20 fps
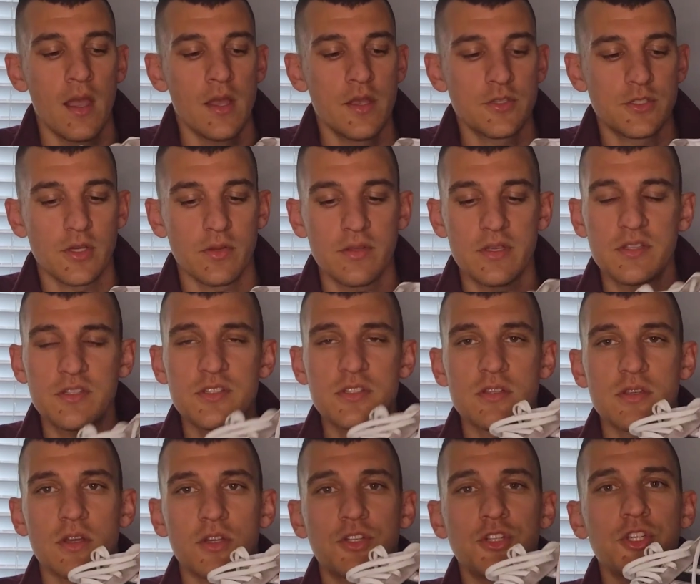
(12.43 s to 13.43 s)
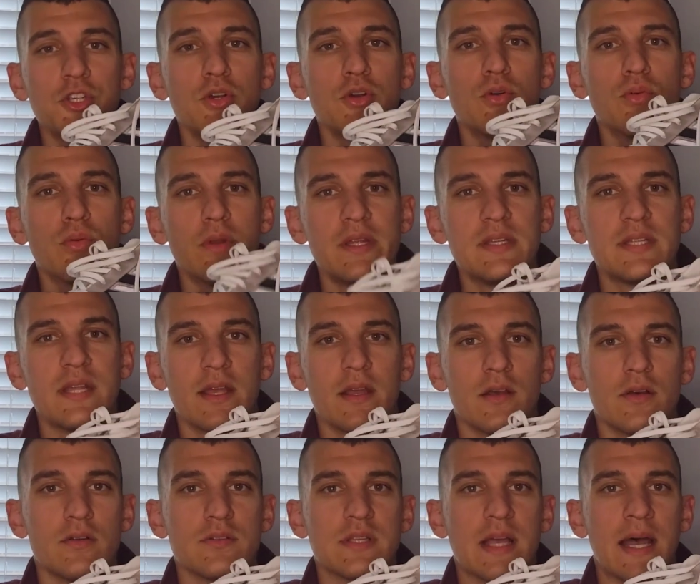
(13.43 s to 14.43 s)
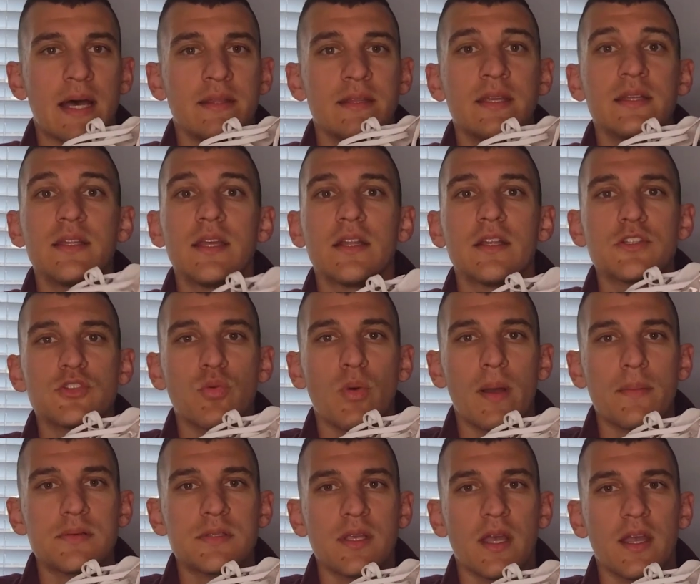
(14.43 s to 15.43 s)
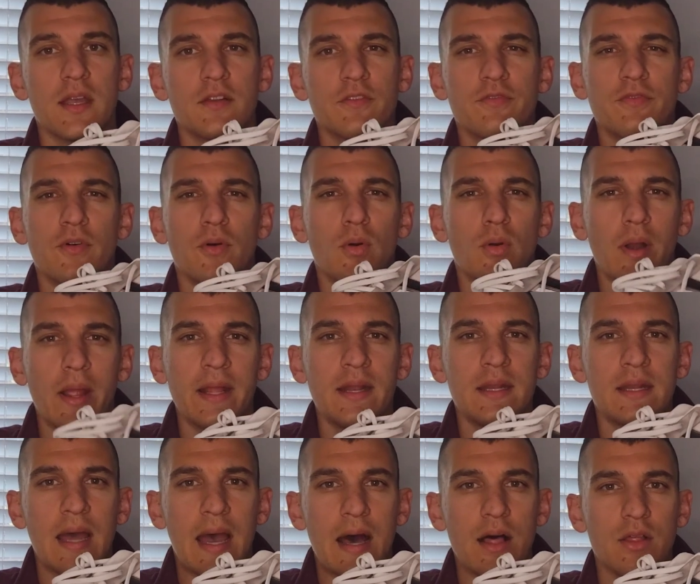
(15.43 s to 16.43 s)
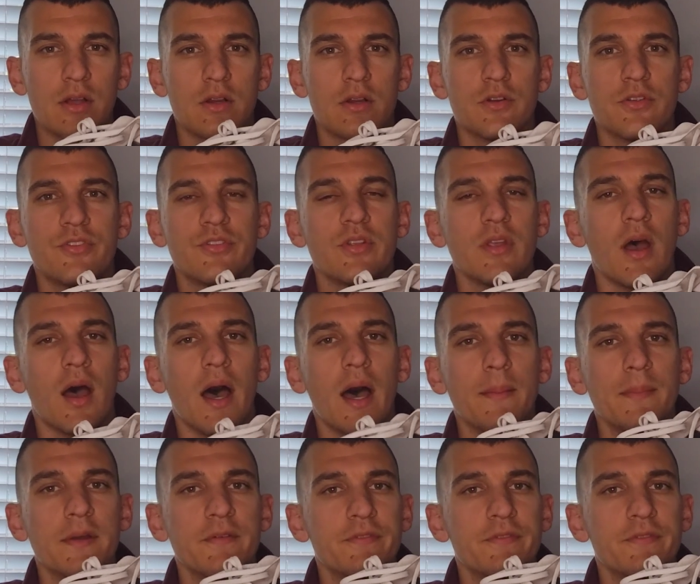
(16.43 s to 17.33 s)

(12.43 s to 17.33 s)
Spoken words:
So this shoe retails on the Adidas website for $80.